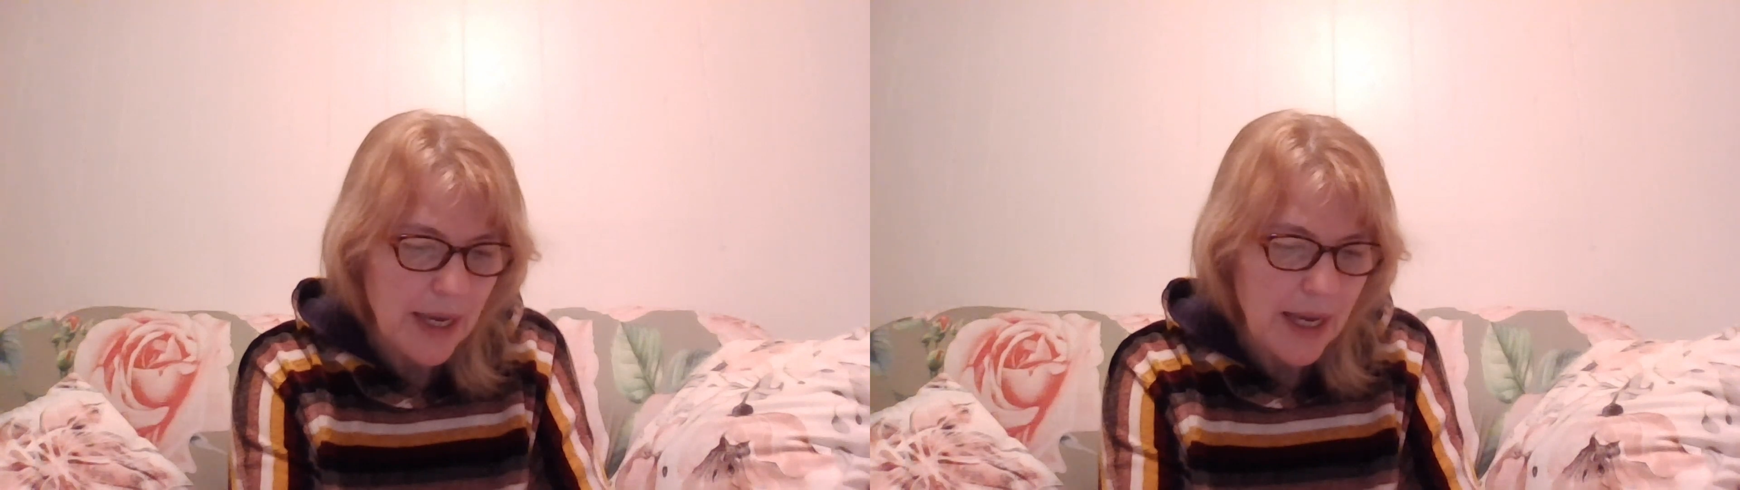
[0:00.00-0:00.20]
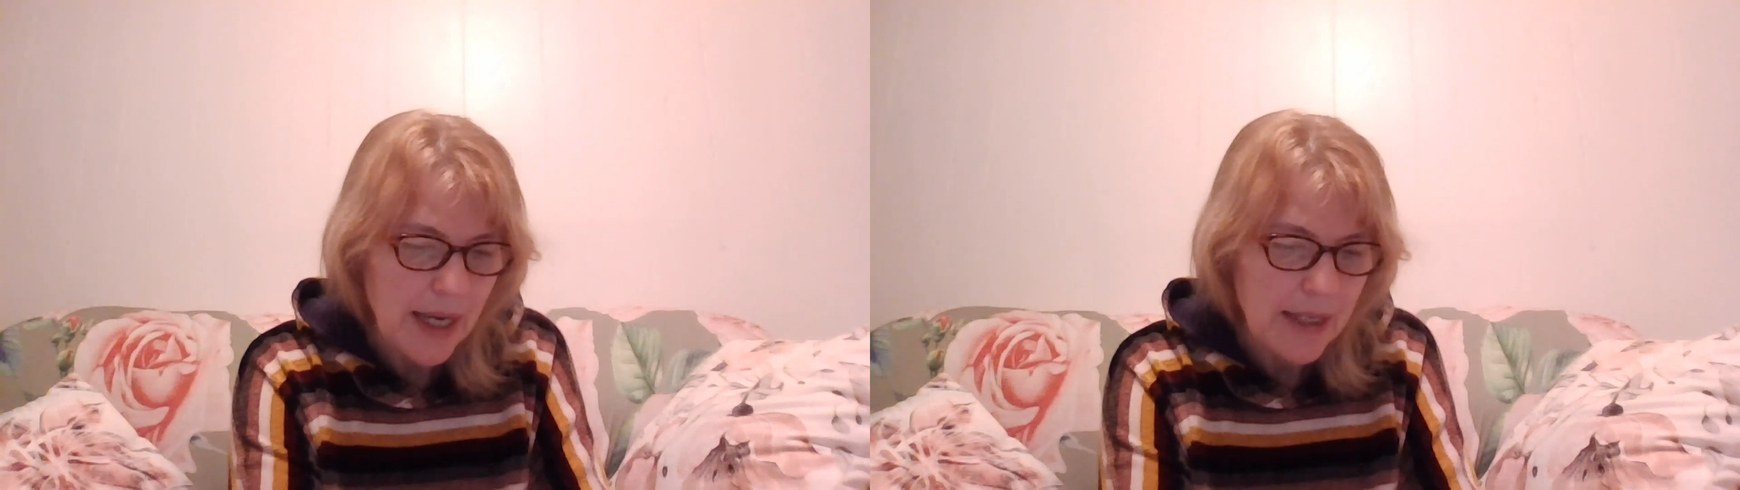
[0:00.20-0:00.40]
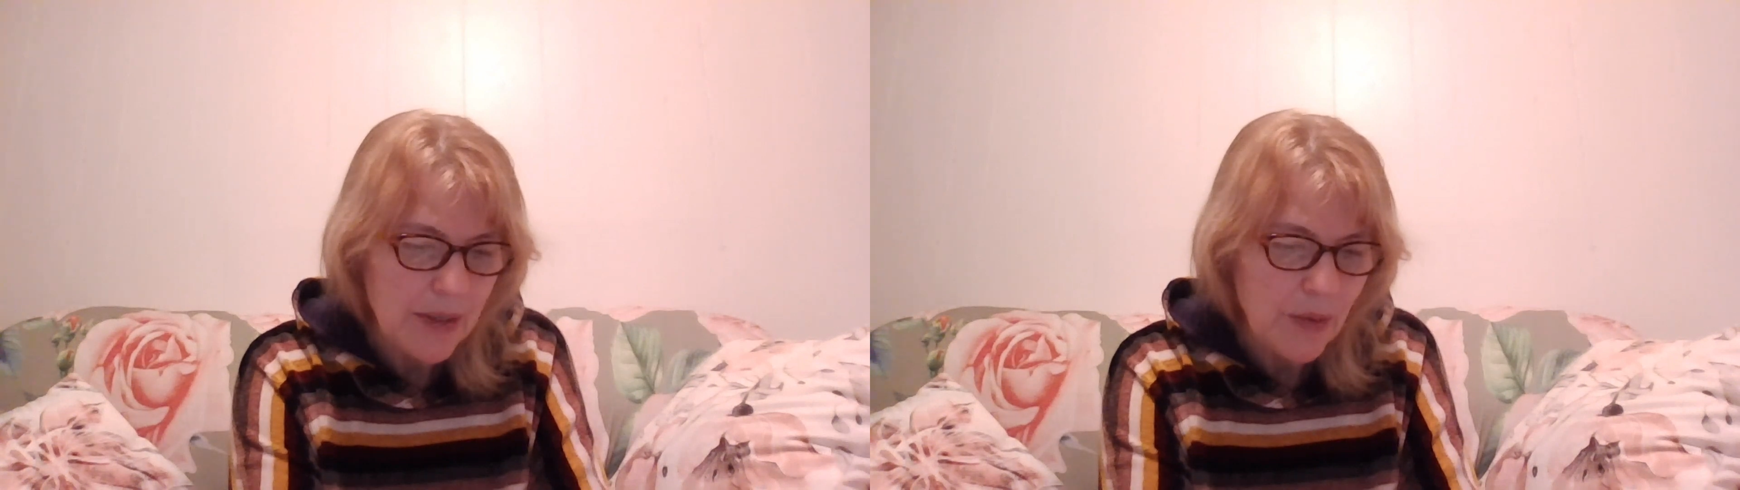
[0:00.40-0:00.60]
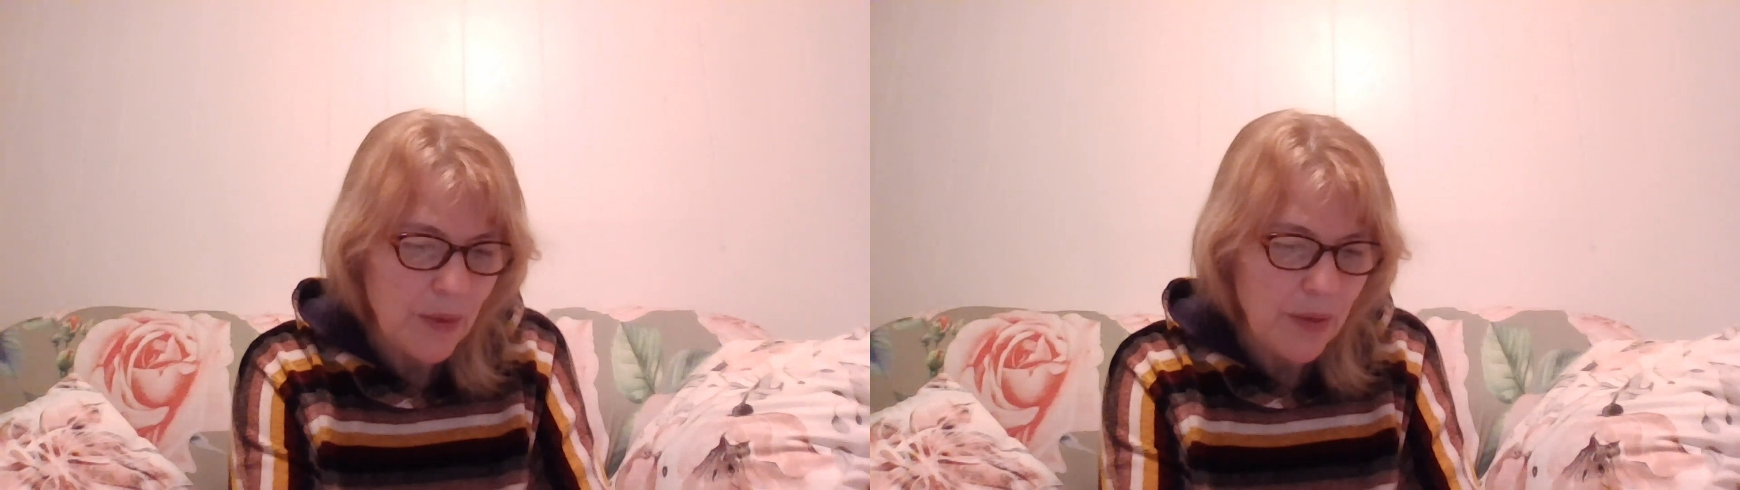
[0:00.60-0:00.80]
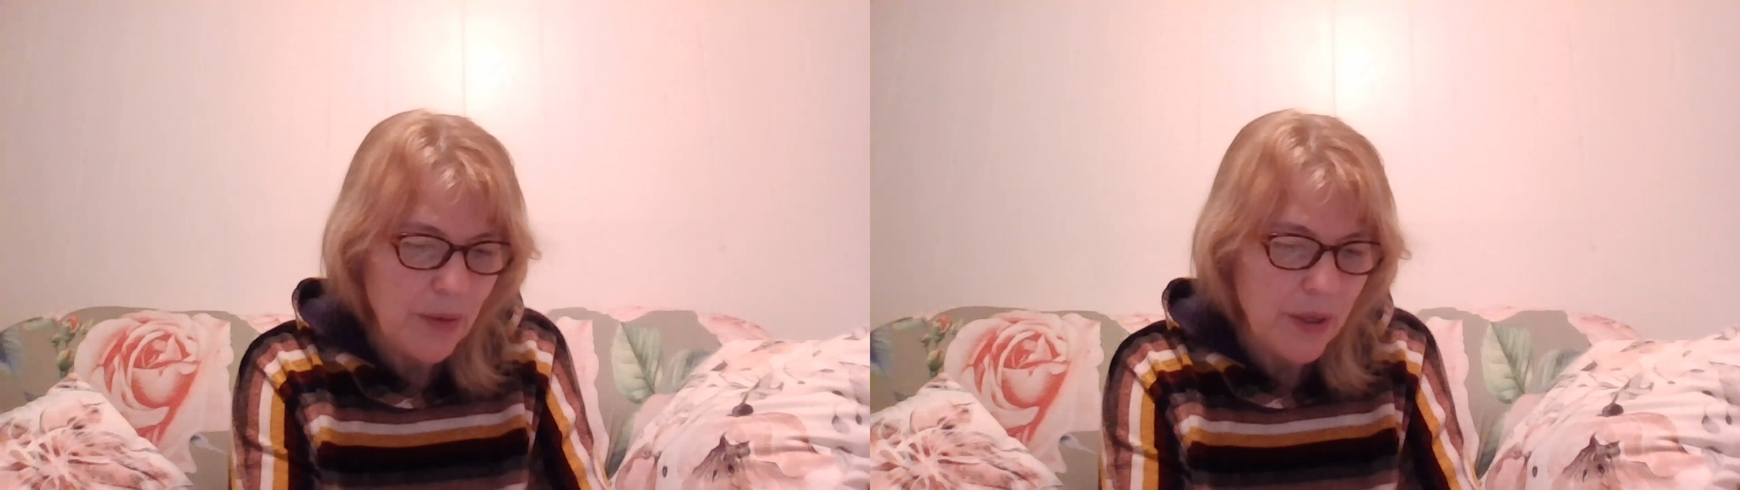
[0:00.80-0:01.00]
and
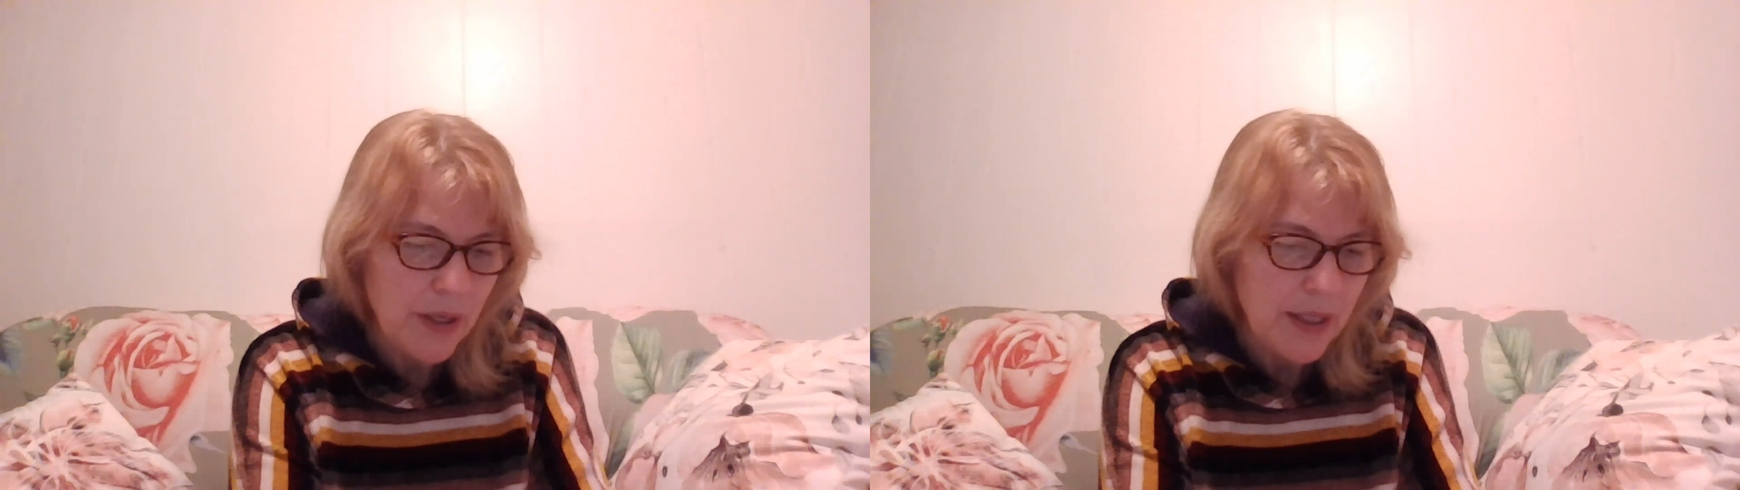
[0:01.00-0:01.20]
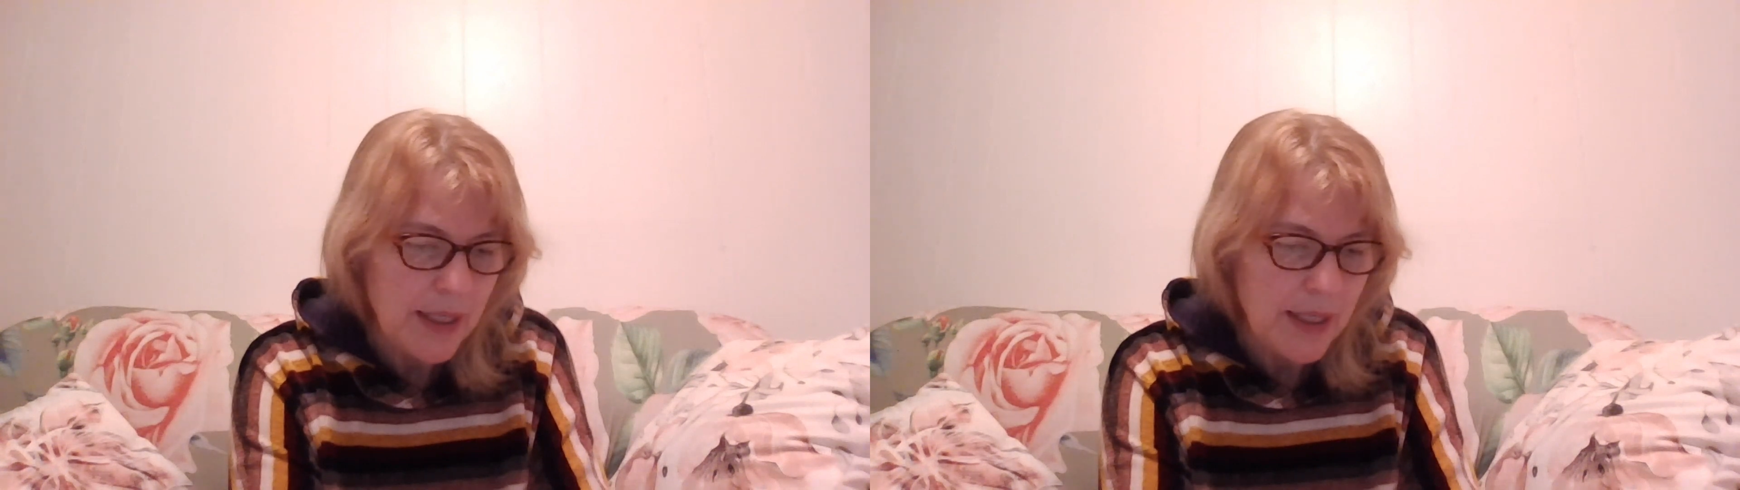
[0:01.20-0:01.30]
we will